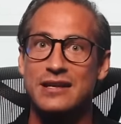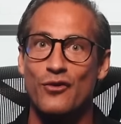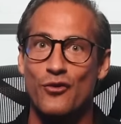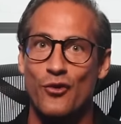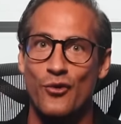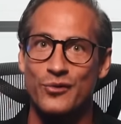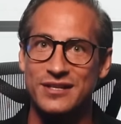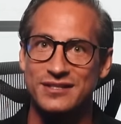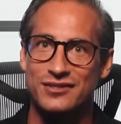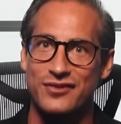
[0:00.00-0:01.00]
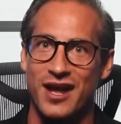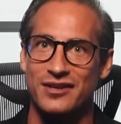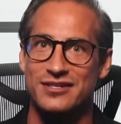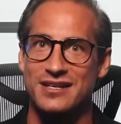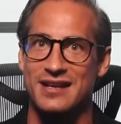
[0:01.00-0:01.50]
the only
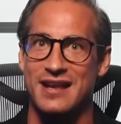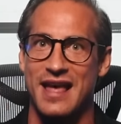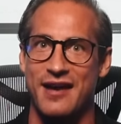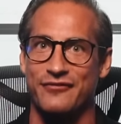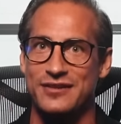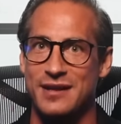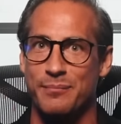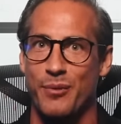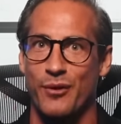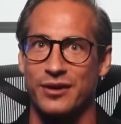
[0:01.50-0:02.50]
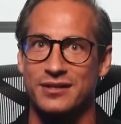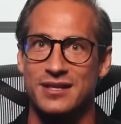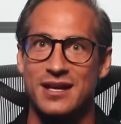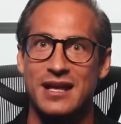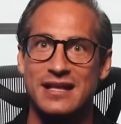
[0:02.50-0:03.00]
strategy left in their pocket
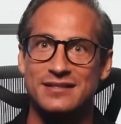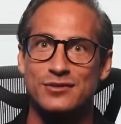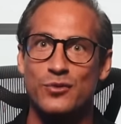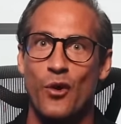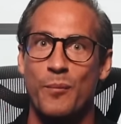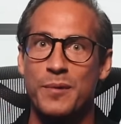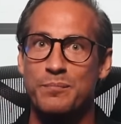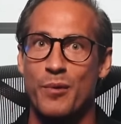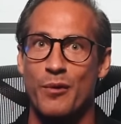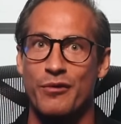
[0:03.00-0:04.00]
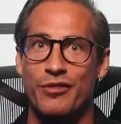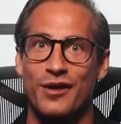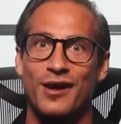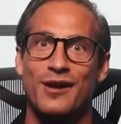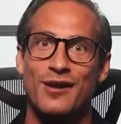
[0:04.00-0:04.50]
is to open both
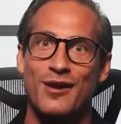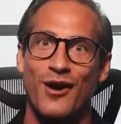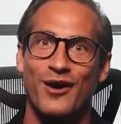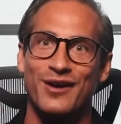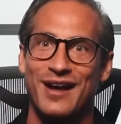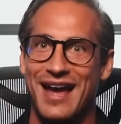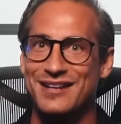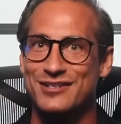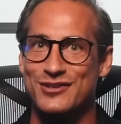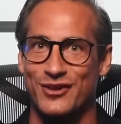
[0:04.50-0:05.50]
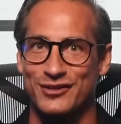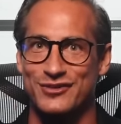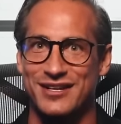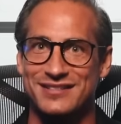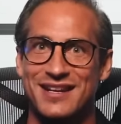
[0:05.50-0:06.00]
long and short
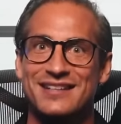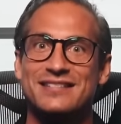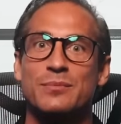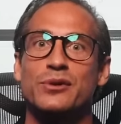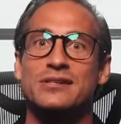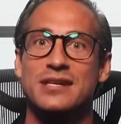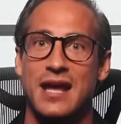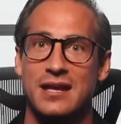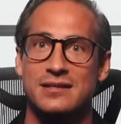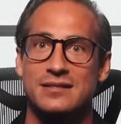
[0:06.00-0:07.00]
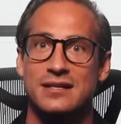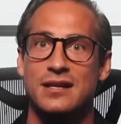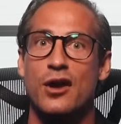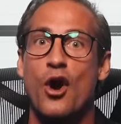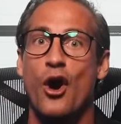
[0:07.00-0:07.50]
trades
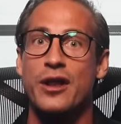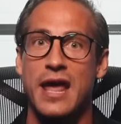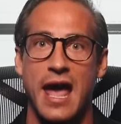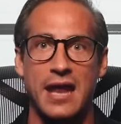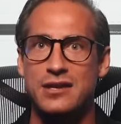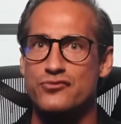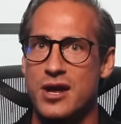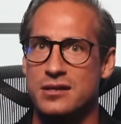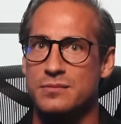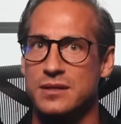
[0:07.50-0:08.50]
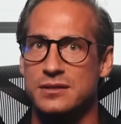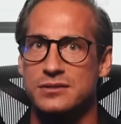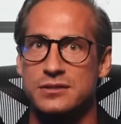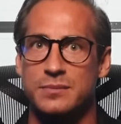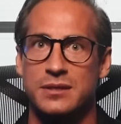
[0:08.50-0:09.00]
simultaneously on any random
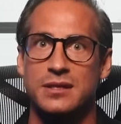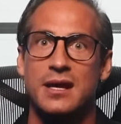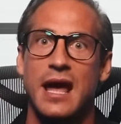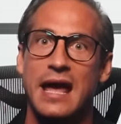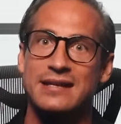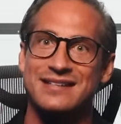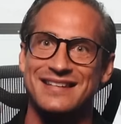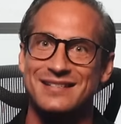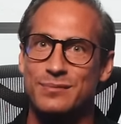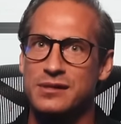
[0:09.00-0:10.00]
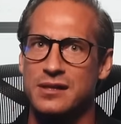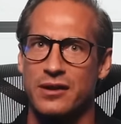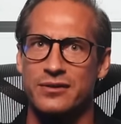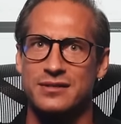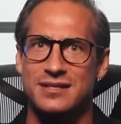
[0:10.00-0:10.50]
instrument and this will
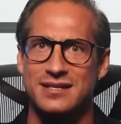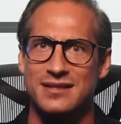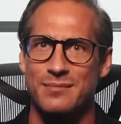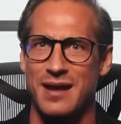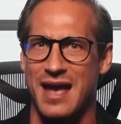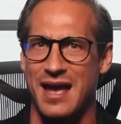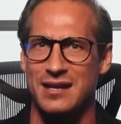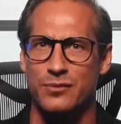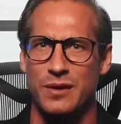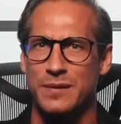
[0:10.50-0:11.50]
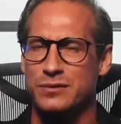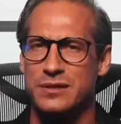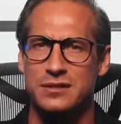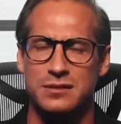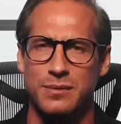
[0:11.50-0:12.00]
guarantee them anywhere
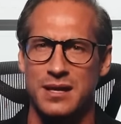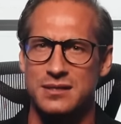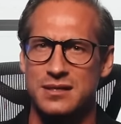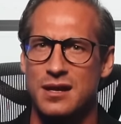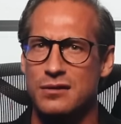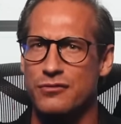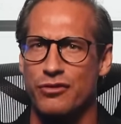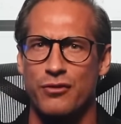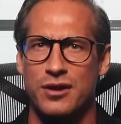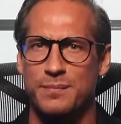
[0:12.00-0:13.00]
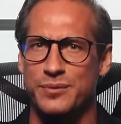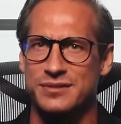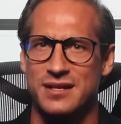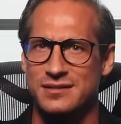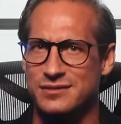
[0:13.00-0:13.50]
between 20 to
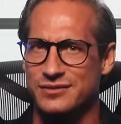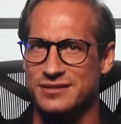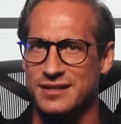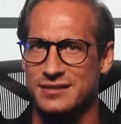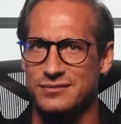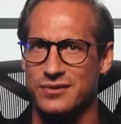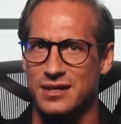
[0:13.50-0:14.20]
30% success